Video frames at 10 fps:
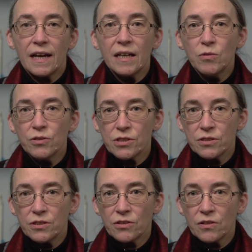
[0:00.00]
the animal
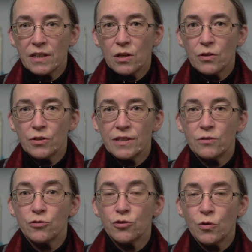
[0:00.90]
does not only learn
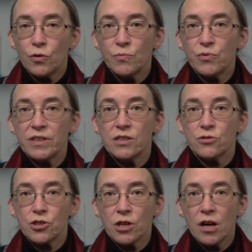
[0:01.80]
that the tone predicts
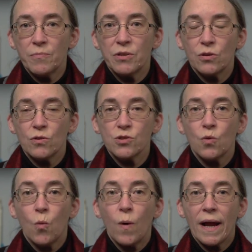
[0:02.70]
the shock, but
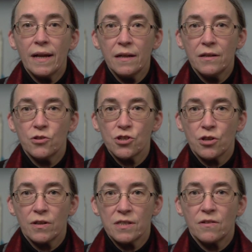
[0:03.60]
also when the
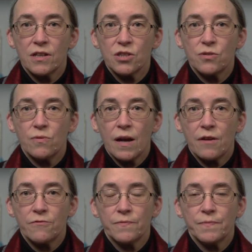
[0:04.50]
shock is going to arrive.